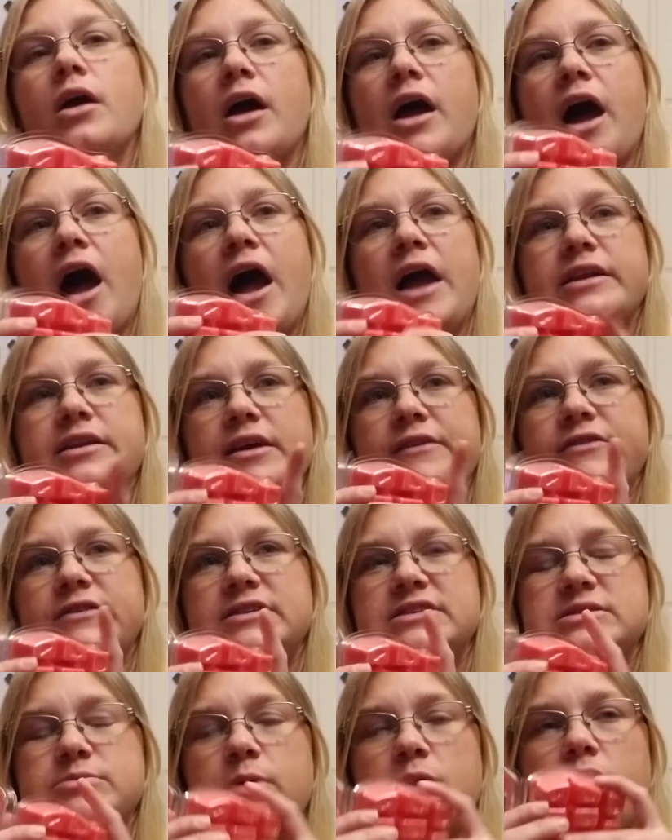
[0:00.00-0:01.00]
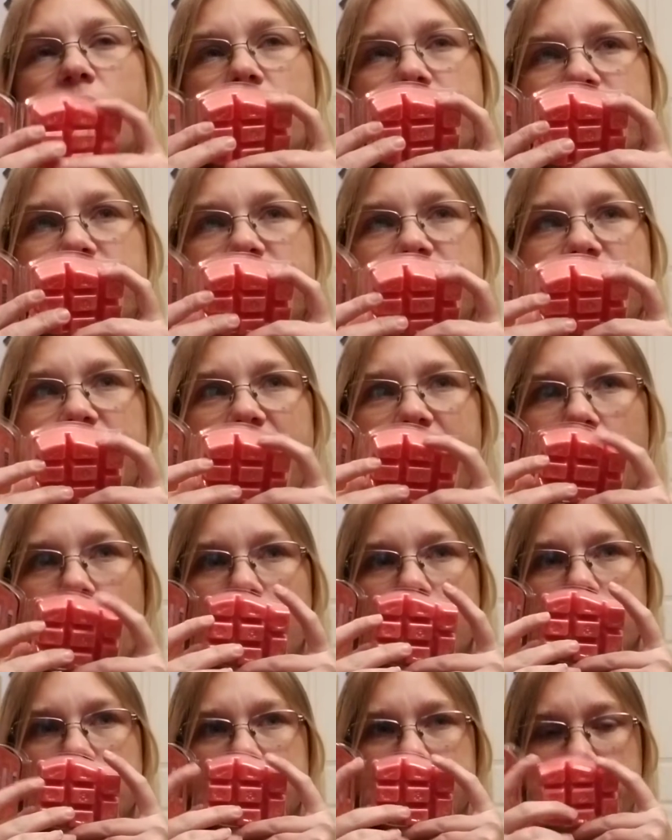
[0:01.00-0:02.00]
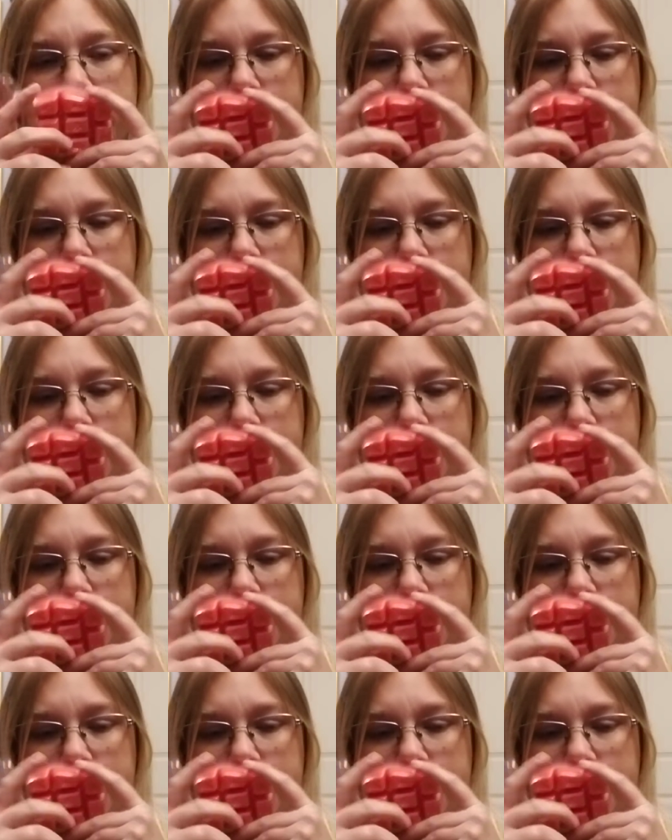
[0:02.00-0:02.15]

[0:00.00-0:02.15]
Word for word: I definitely smell a flower.